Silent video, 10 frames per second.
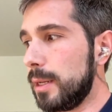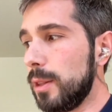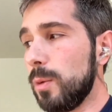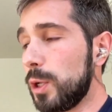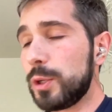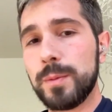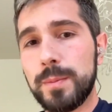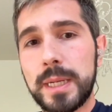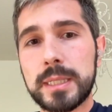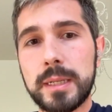what you
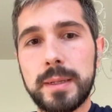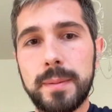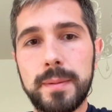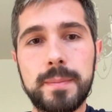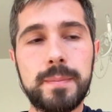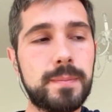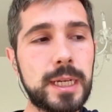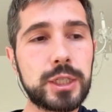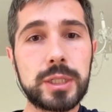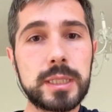basically
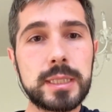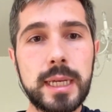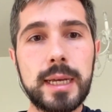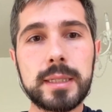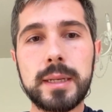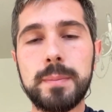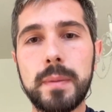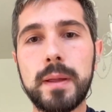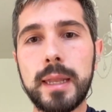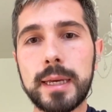mentioned is that
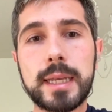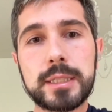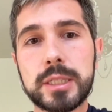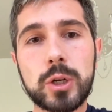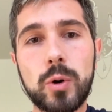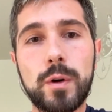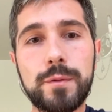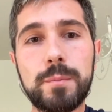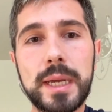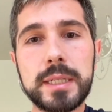like that's the goal of
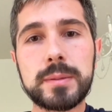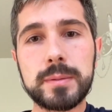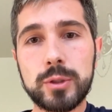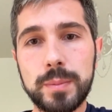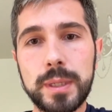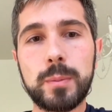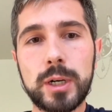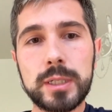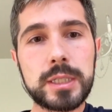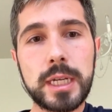base to be more
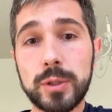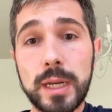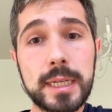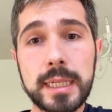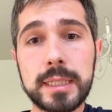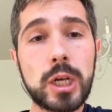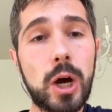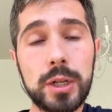decentralized as other